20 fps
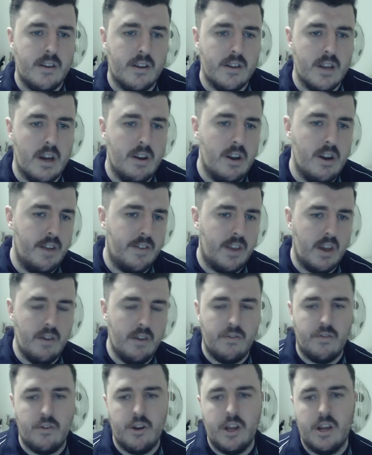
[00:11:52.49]
because I only have to kill
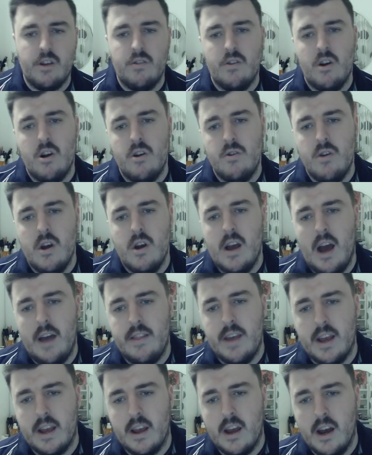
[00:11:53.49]
3 crew, and
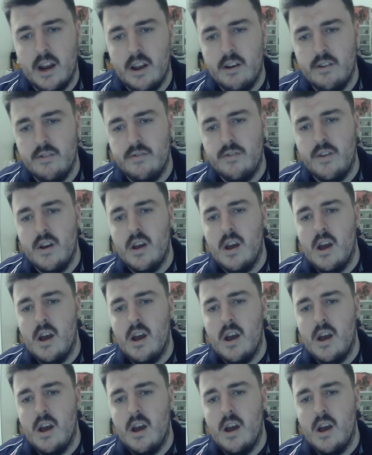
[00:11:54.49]
then kind of,